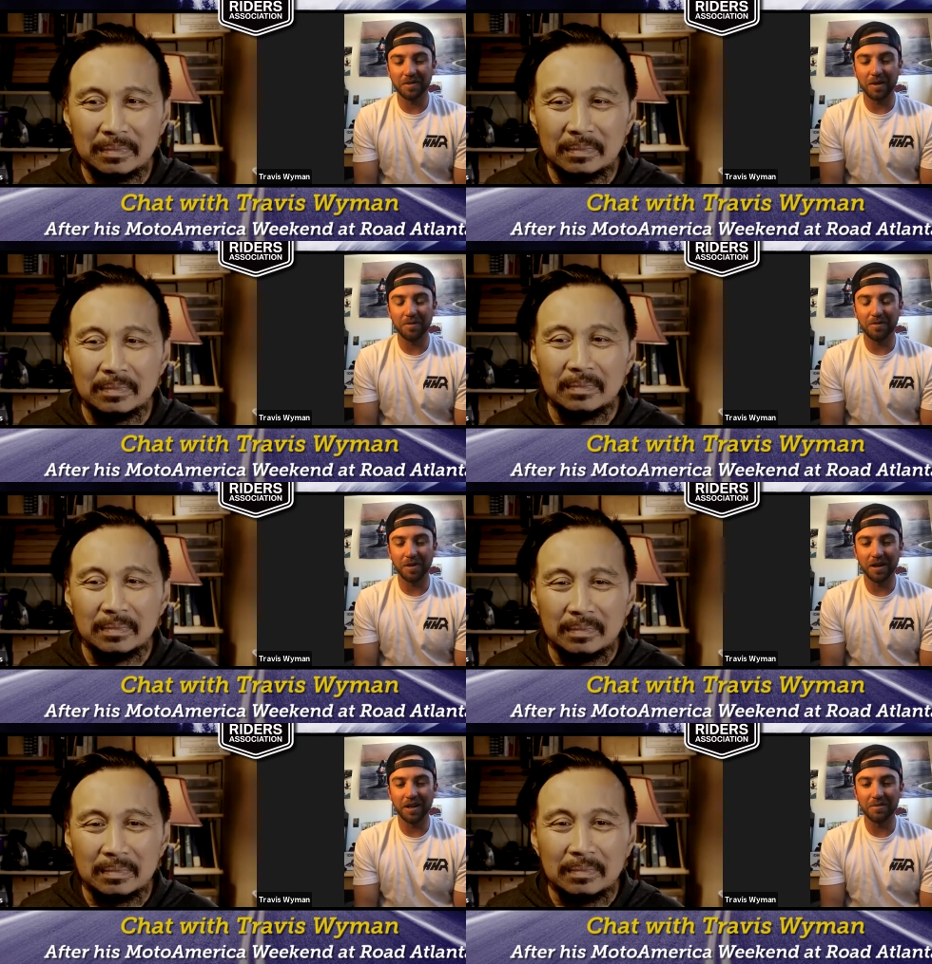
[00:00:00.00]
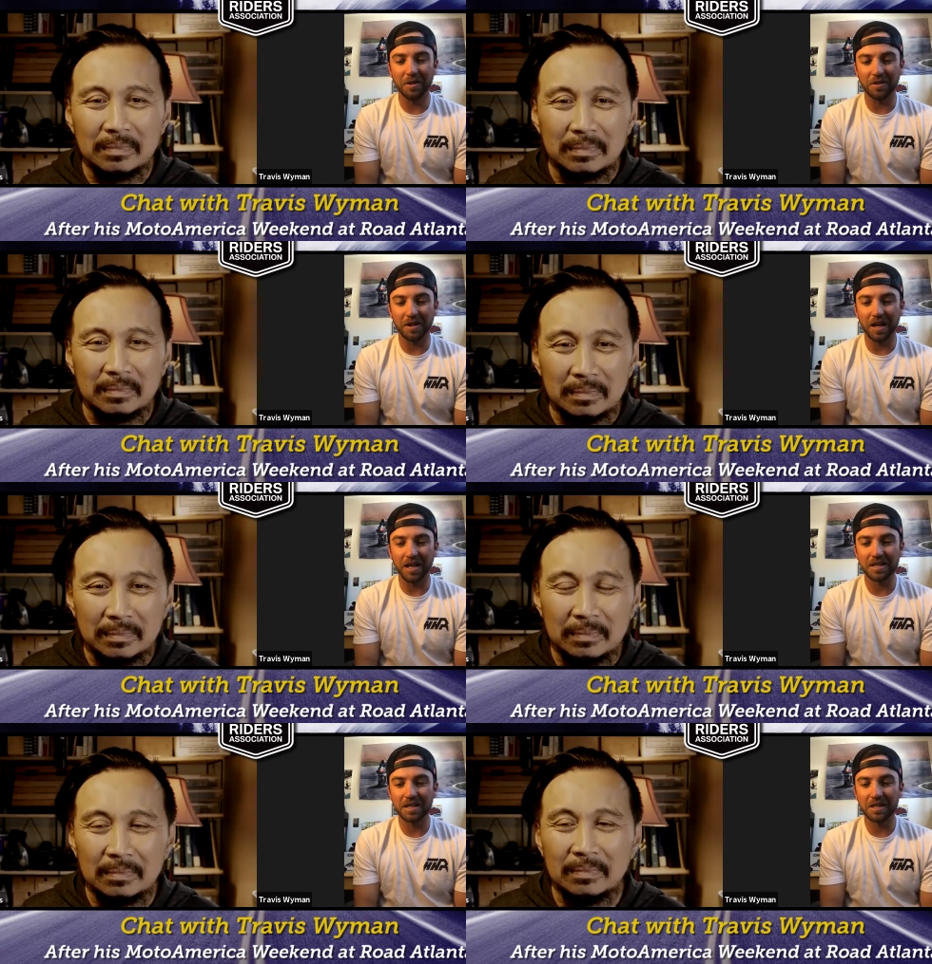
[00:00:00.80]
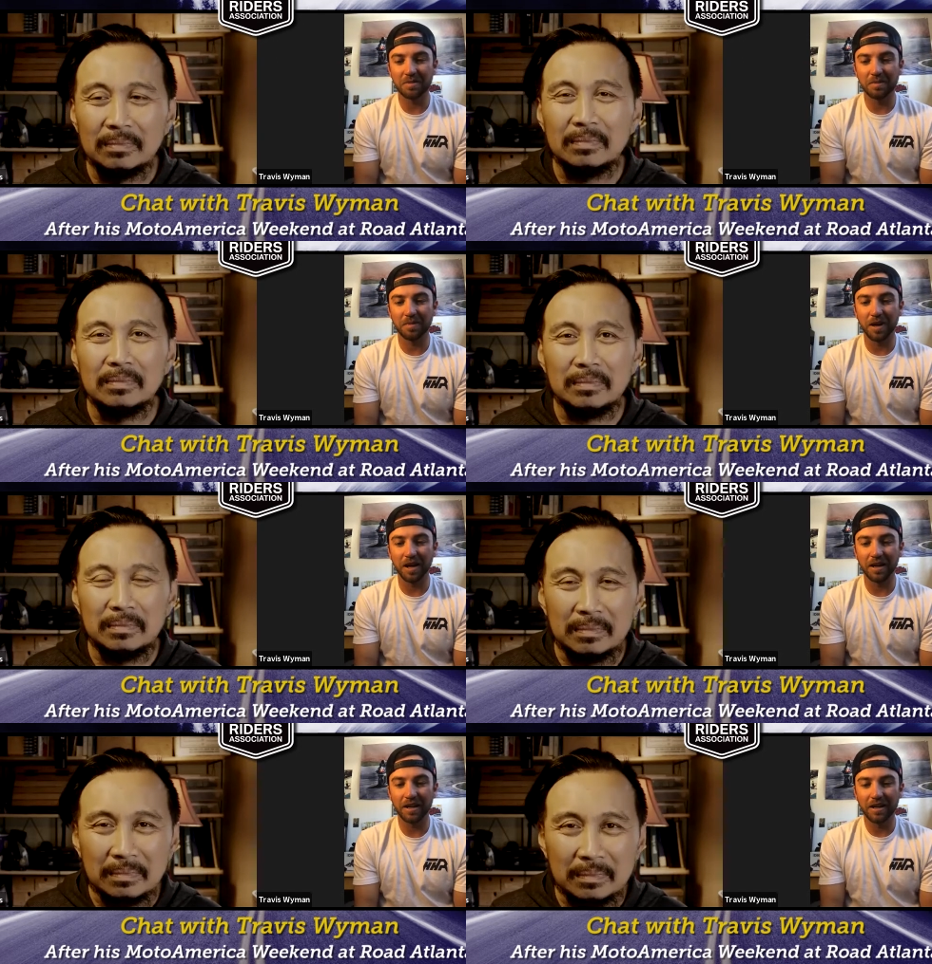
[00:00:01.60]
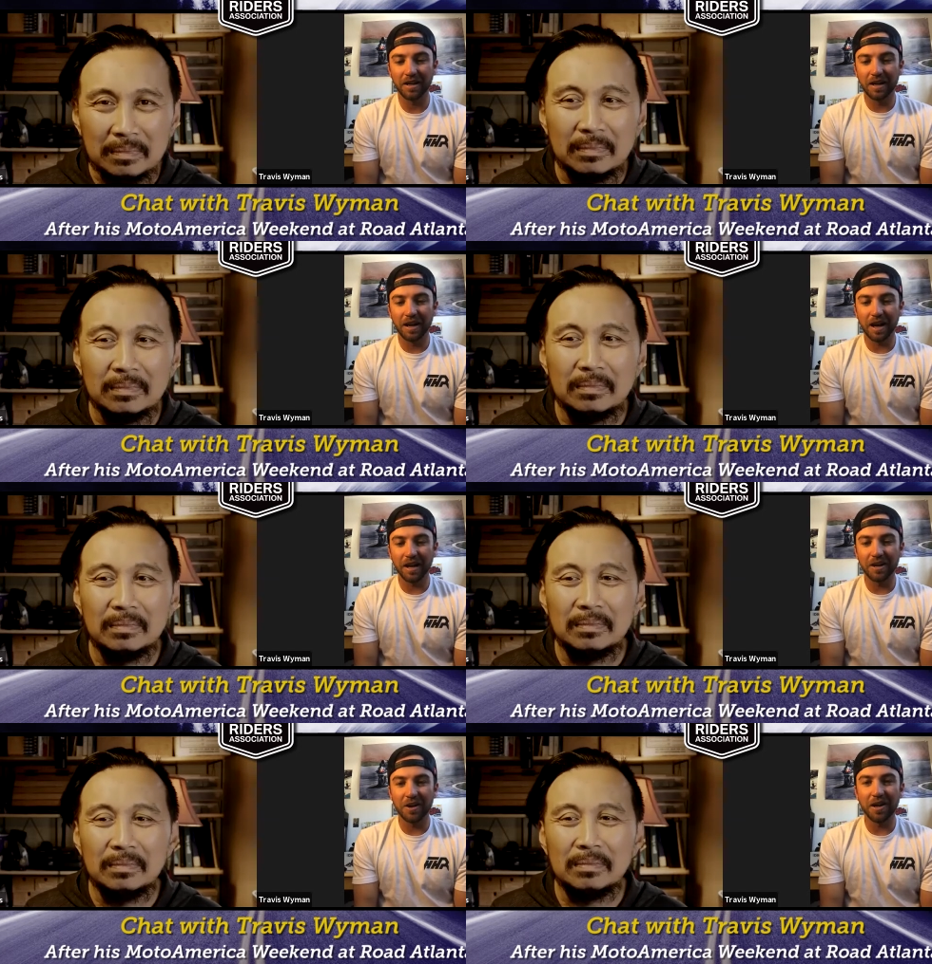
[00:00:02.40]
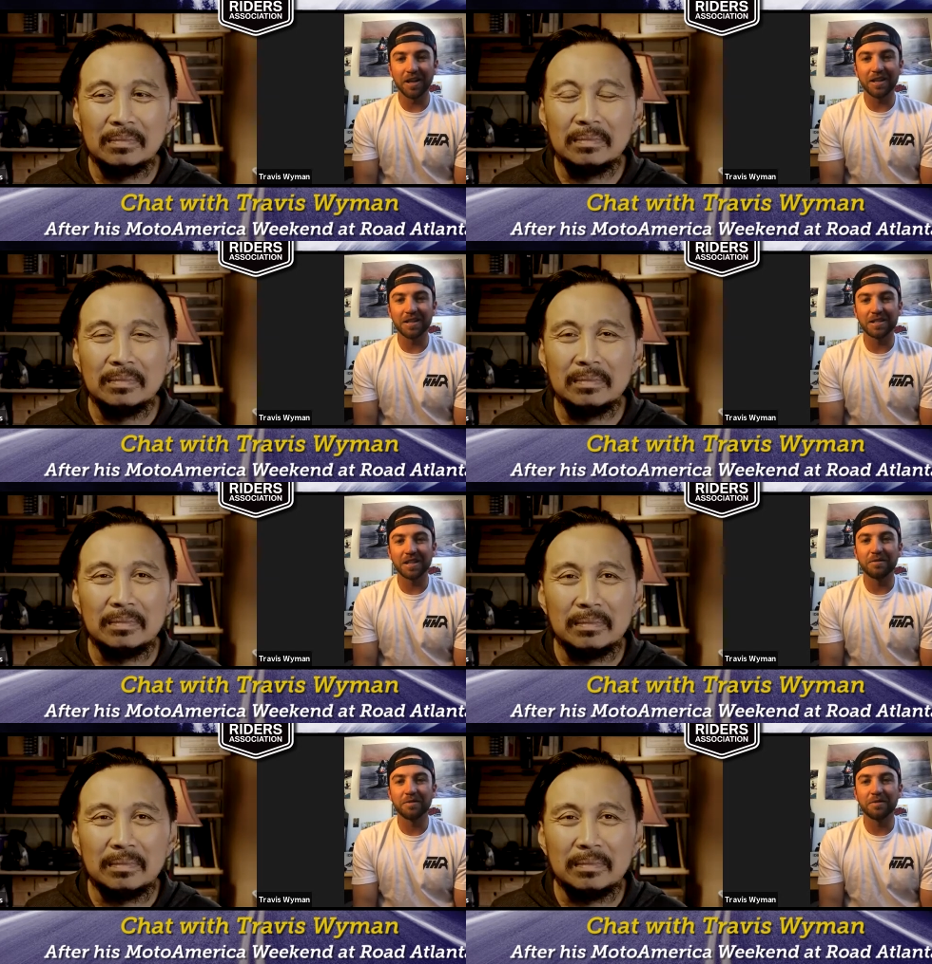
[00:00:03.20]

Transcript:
Speaker 1: up front in both classes, but I know I need to stay